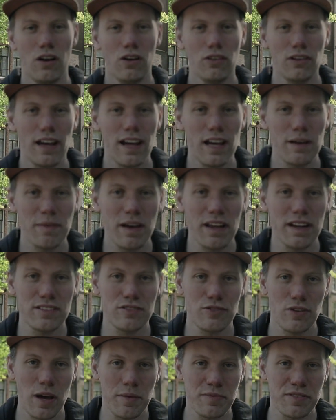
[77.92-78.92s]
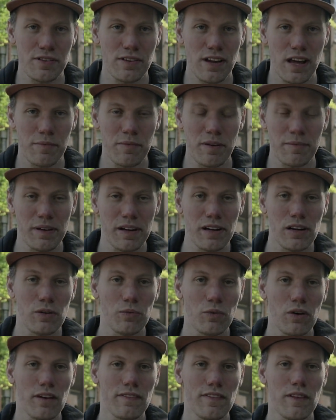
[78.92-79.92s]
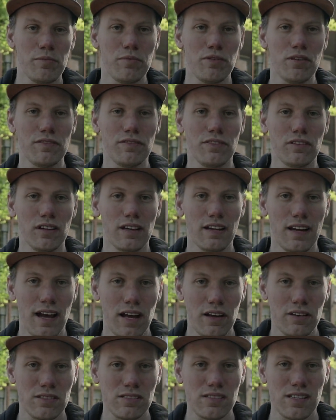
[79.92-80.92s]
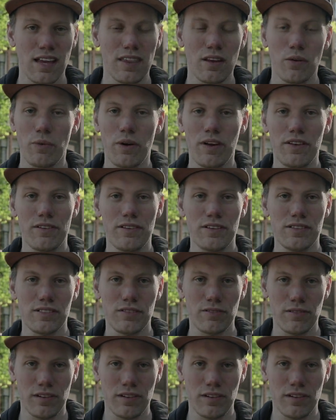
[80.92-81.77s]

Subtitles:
Okay, I made it to Amsterdam. I'm here at one of the beautiful canals and the weather is